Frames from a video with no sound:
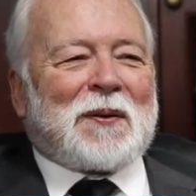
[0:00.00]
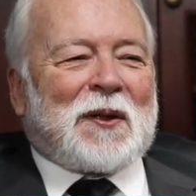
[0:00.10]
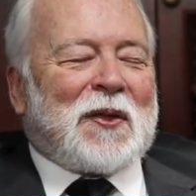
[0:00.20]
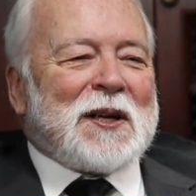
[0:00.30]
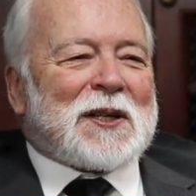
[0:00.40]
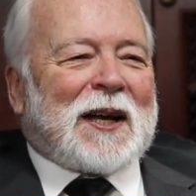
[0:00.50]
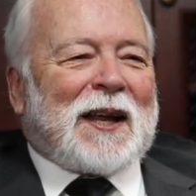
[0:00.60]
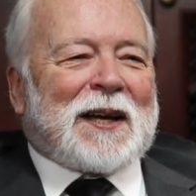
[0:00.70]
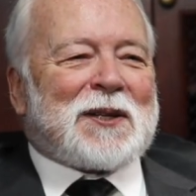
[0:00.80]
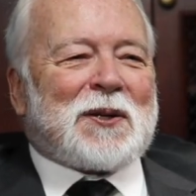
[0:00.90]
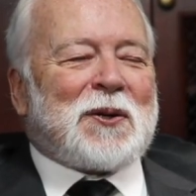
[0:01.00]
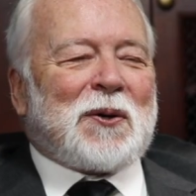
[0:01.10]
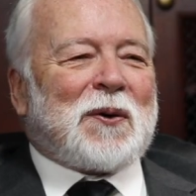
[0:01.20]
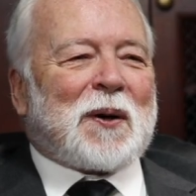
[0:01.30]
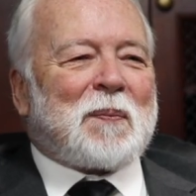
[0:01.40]
The things I like to
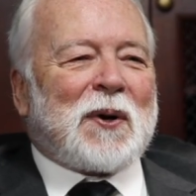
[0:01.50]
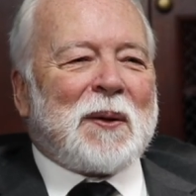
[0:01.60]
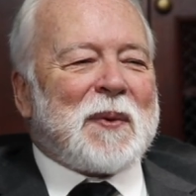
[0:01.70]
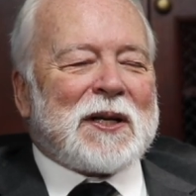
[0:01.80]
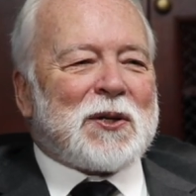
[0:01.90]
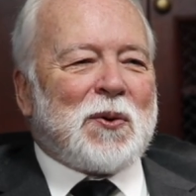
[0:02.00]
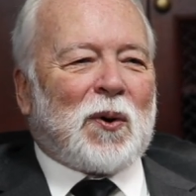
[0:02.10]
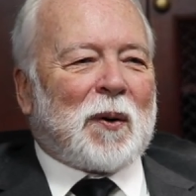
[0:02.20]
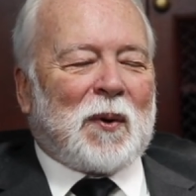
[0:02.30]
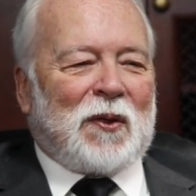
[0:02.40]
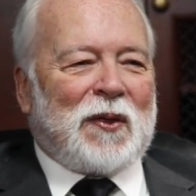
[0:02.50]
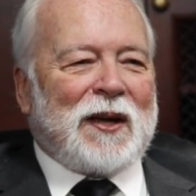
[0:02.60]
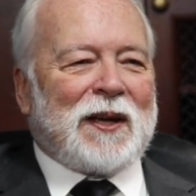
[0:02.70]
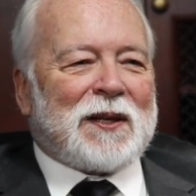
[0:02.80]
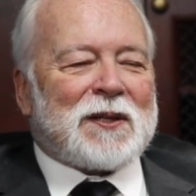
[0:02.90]
do are pretty much normal
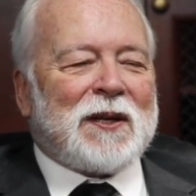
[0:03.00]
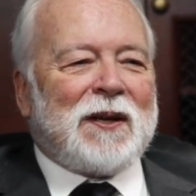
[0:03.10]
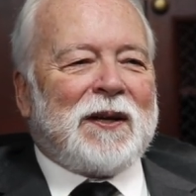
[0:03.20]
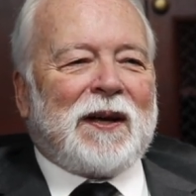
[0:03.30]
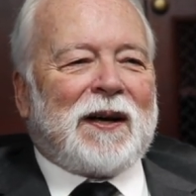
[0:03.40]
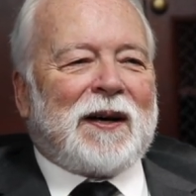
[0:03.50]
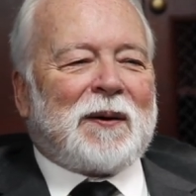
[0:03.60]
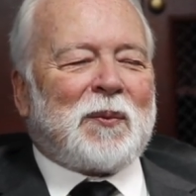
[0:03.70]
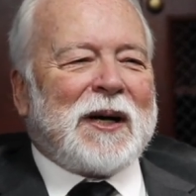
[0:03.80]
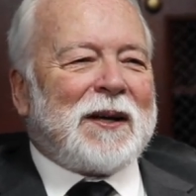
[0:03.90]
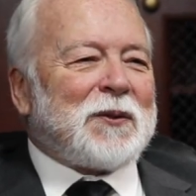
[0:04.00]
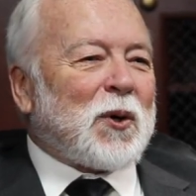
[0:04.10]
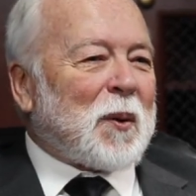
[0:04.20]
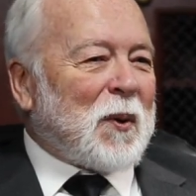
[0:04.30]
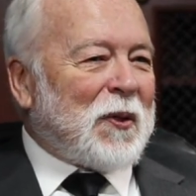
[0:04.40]
things. Well,
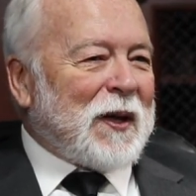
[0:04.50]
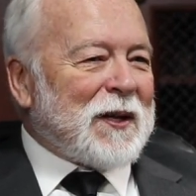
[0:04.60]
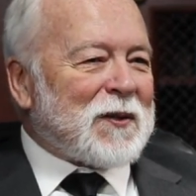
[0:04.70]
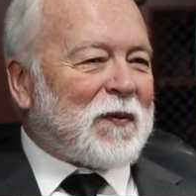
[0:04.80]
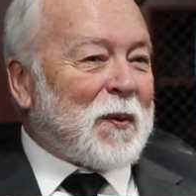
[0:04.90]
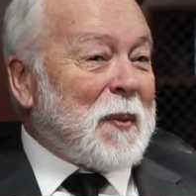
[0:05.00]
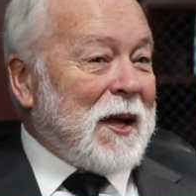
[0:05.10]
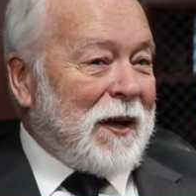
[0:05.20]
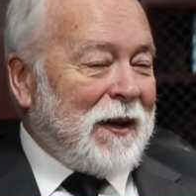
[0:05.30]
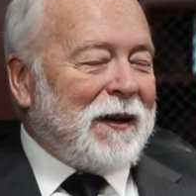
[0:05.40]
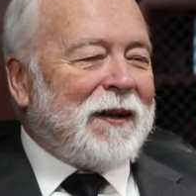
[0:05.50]
normal things for me.